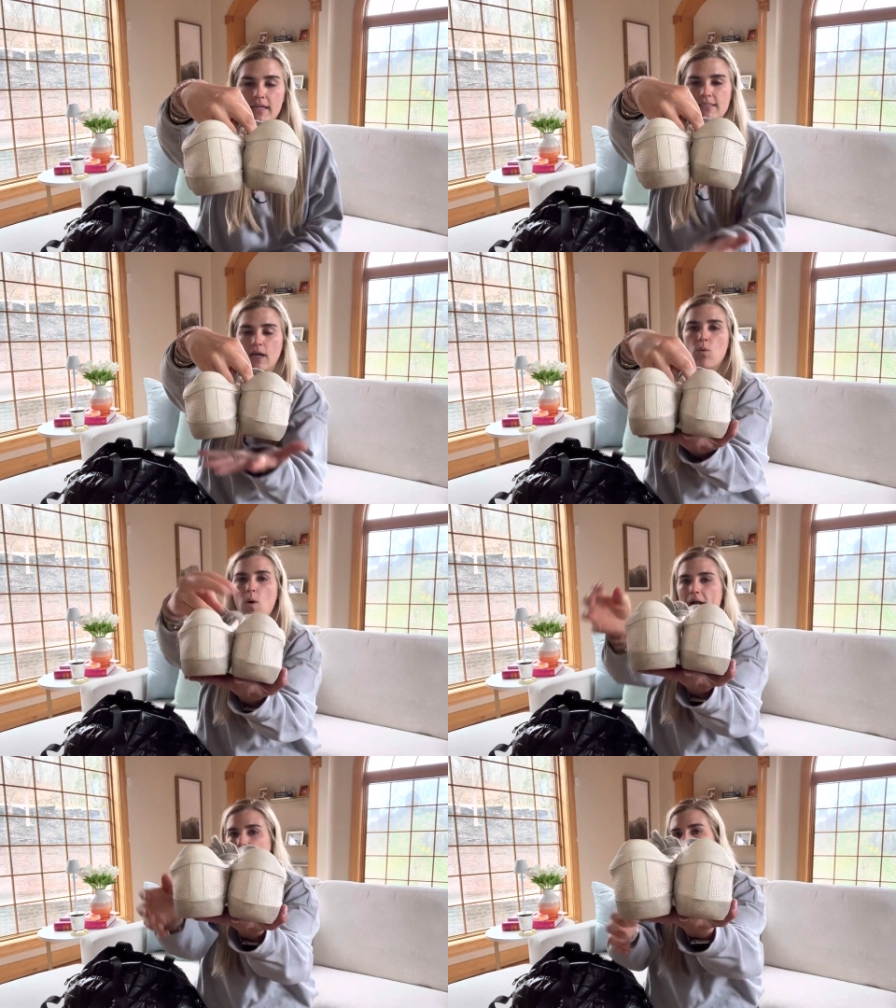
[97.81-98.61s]
it's like
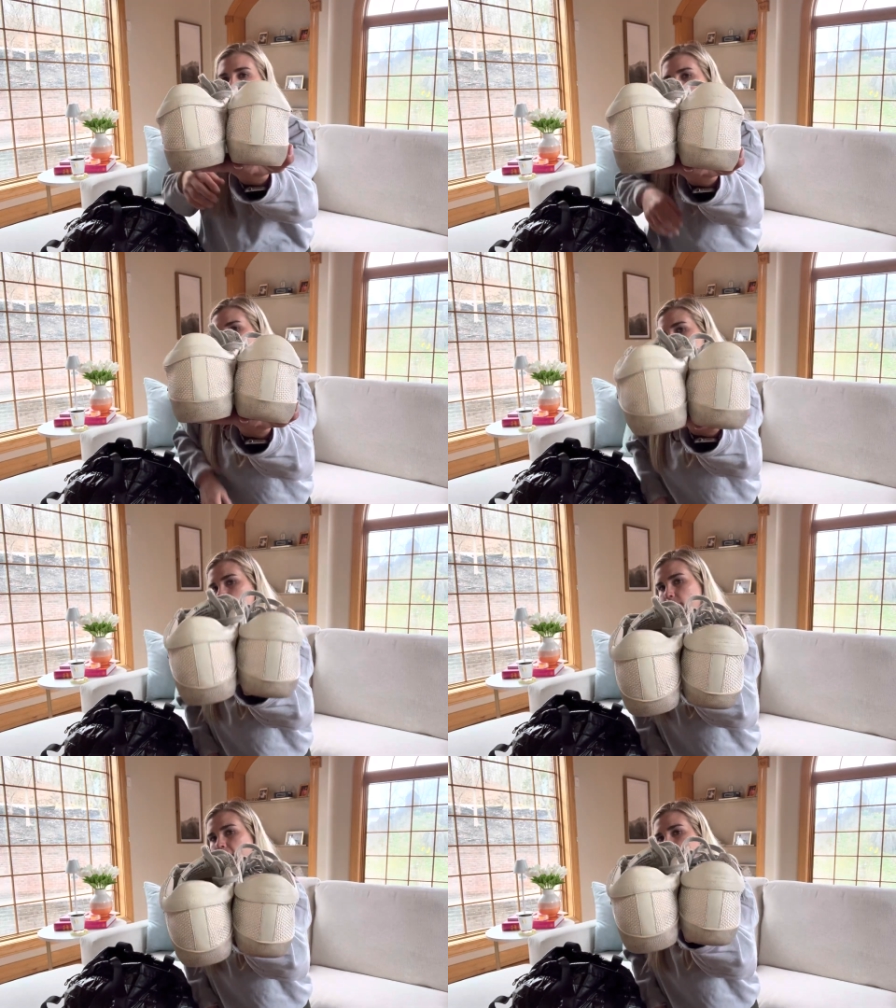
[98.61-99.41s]
white on white in
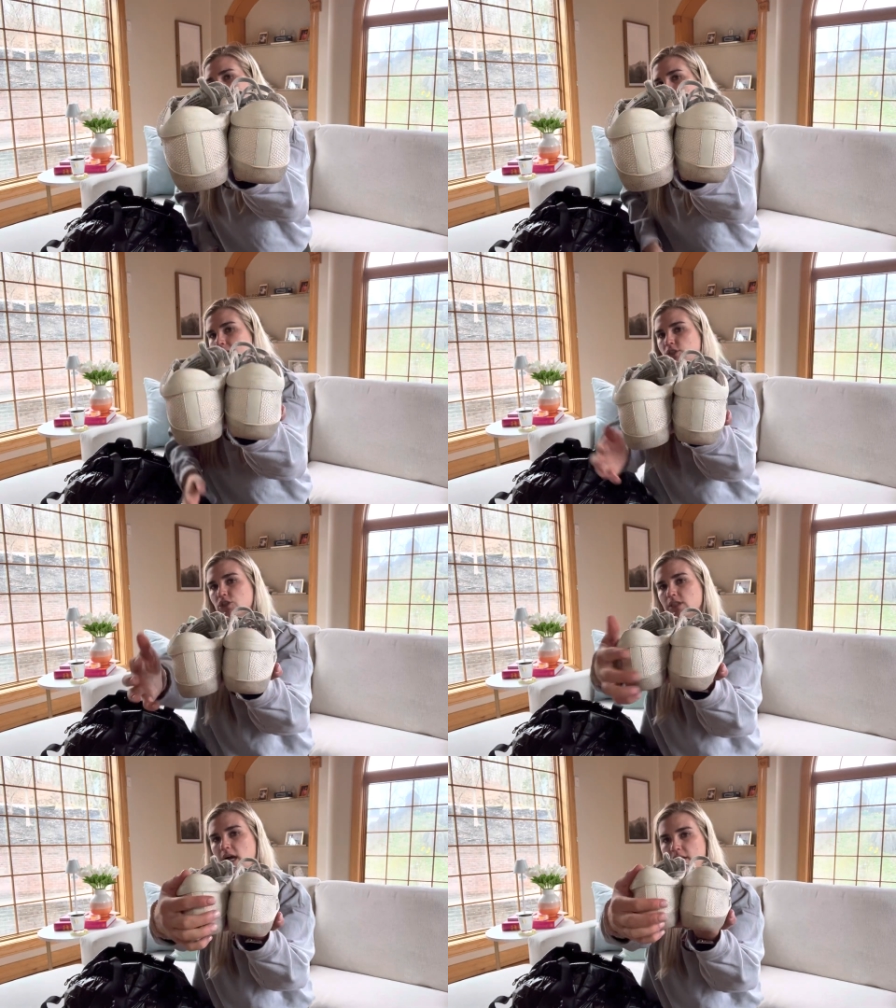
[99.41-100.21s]
the back and it's
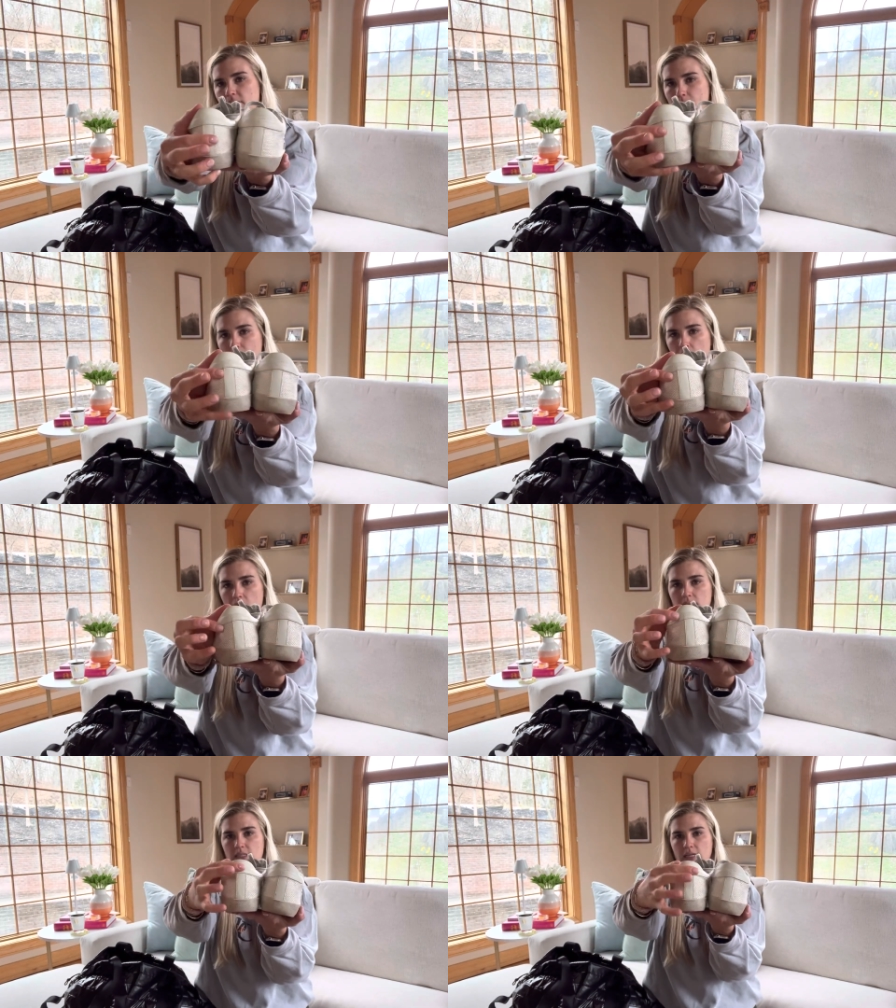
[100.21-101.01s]
just kind of
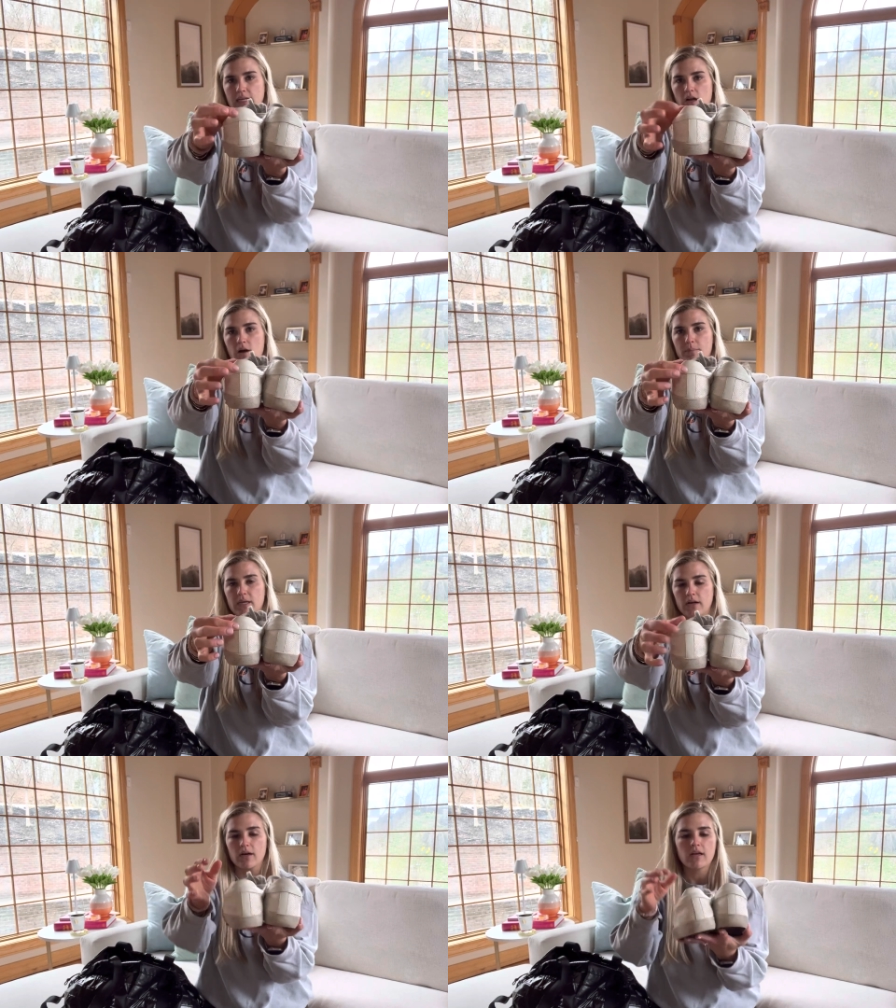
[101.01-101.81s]
embossed like up
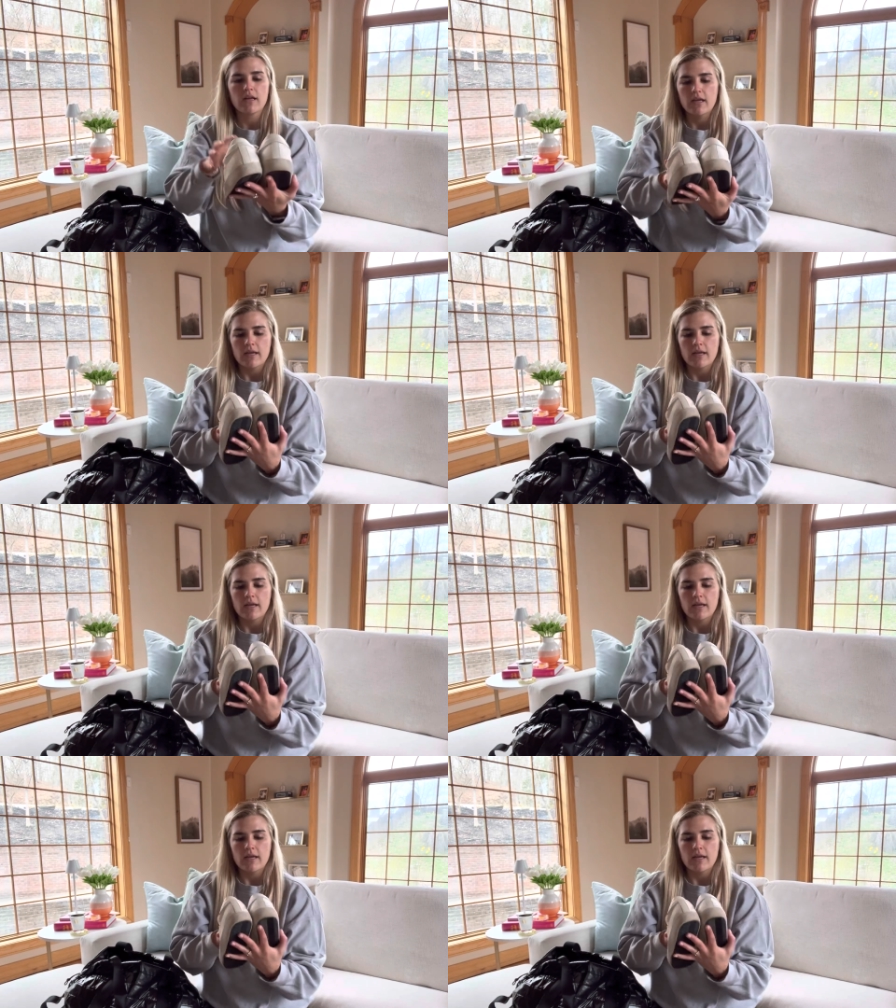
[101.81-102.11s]
here.